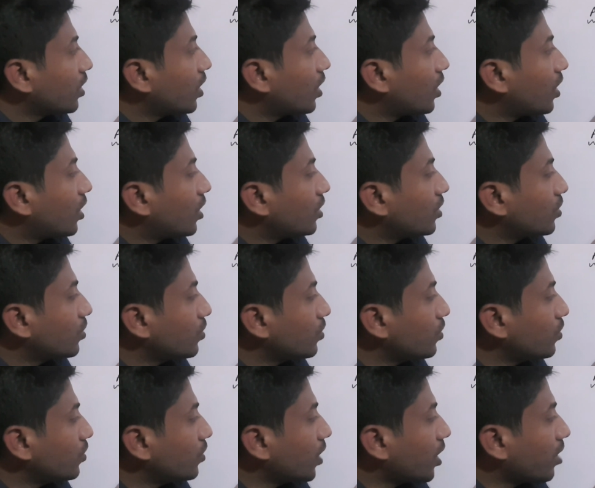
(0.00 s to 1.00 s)

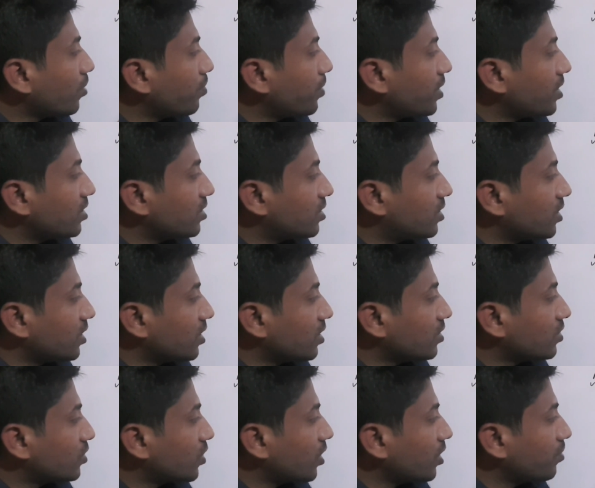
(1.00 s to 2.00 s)
to a plus d,
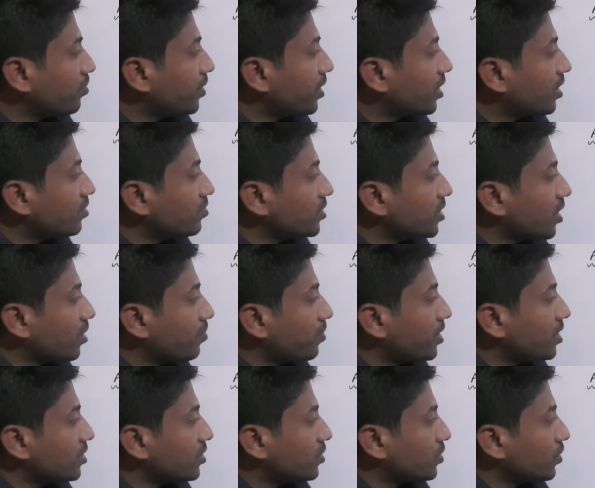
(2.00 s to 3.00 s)
so it becomes a
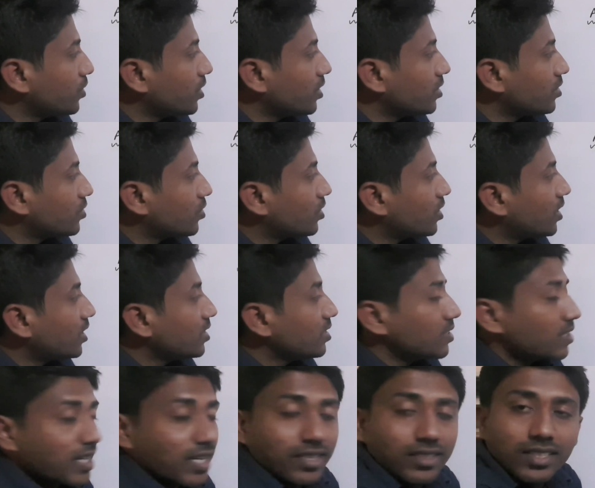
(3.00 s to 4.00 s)
plus 2d, so that is
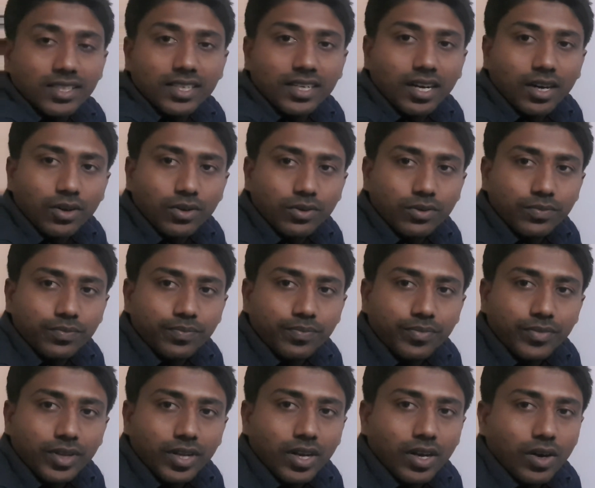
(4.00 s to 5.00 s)
a3 now.
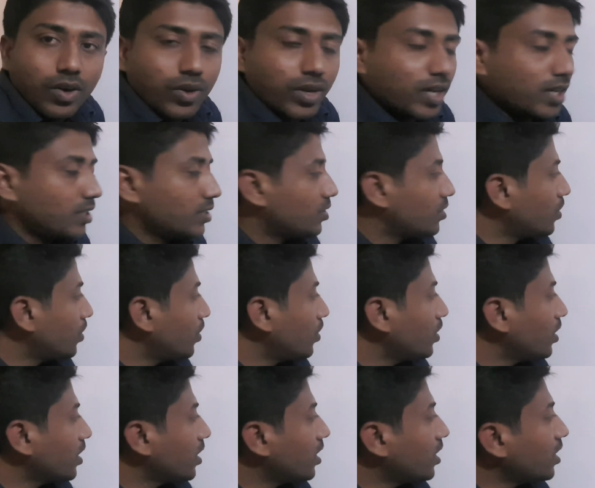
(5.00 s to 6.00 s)
Okay, so
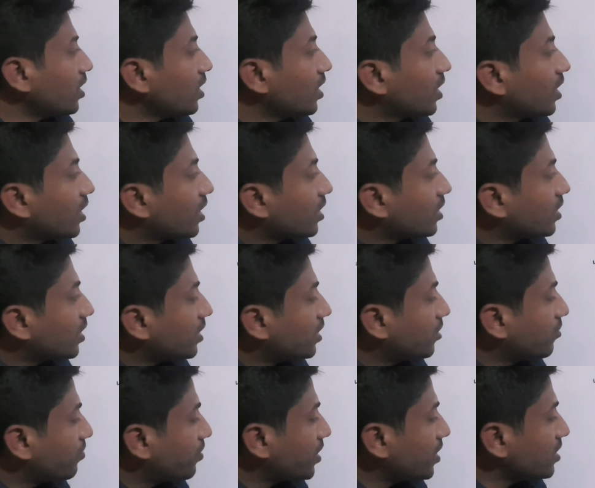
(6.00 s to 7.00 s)
here the
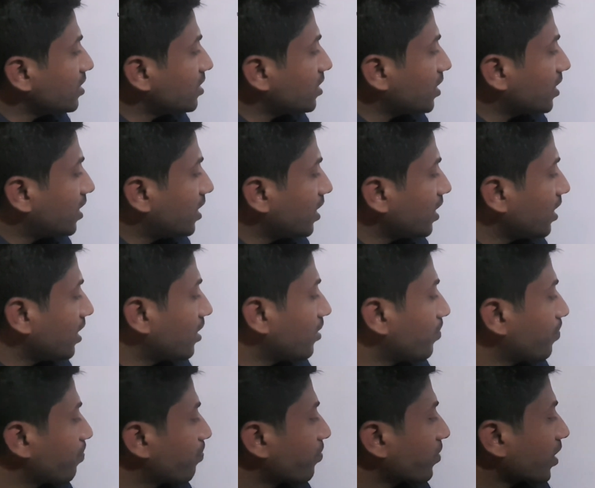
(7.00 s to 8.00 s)
difference
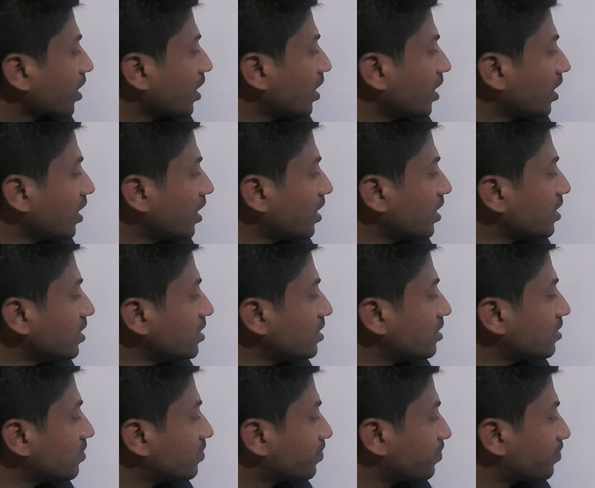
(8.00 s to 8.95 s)
d is